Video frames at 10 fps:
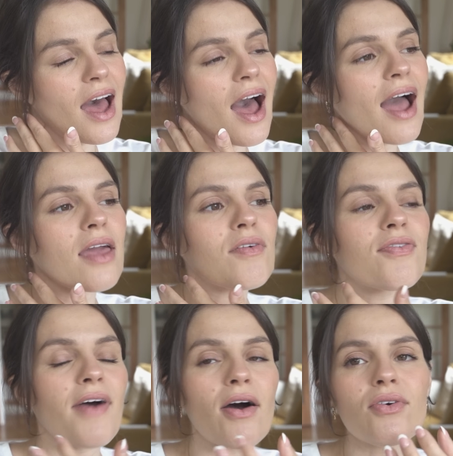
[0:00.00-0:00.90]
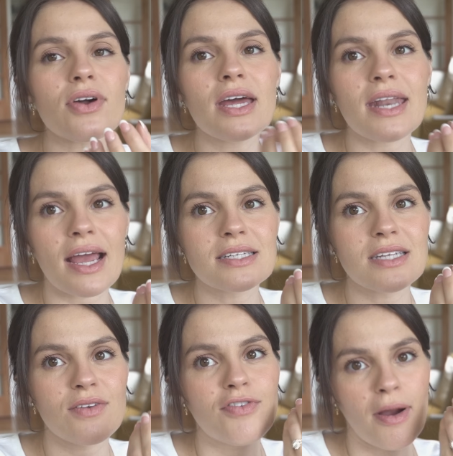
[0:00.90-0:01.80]
I felt
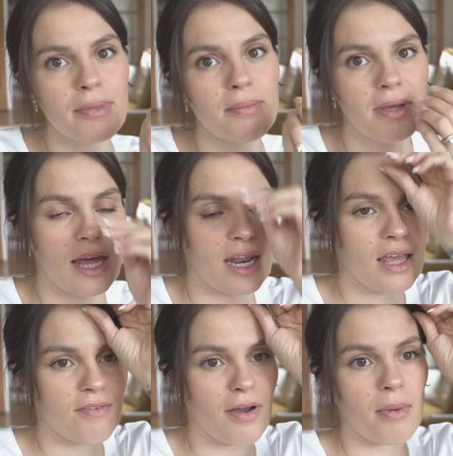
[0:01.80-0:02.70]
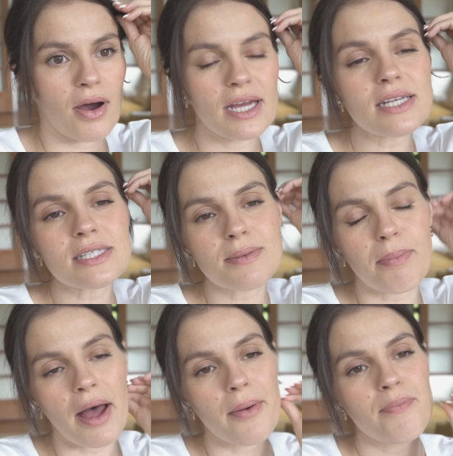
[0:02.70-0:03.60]
connected from the beginning if I'm honest,
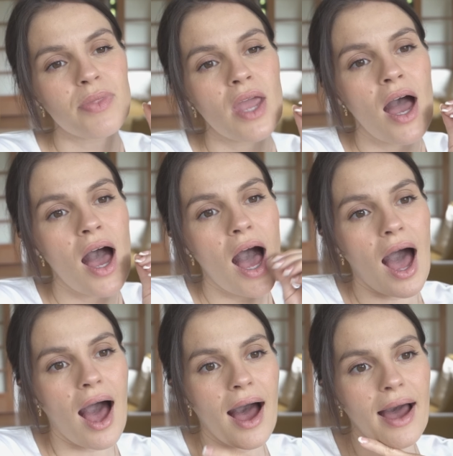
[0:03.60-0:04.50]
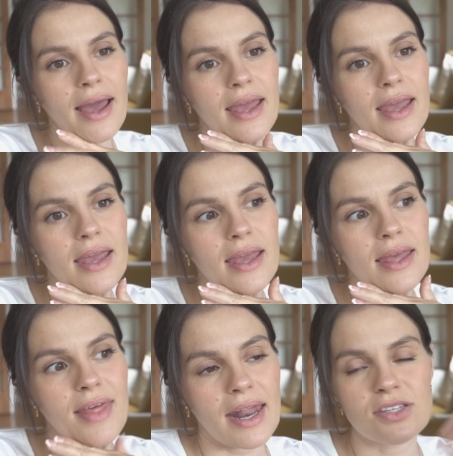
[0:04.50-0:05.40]
but I
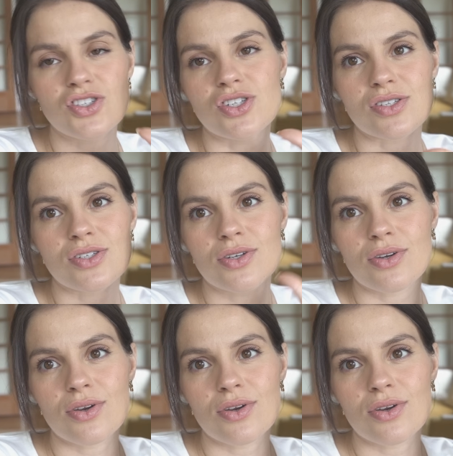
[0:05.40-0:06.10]
that is just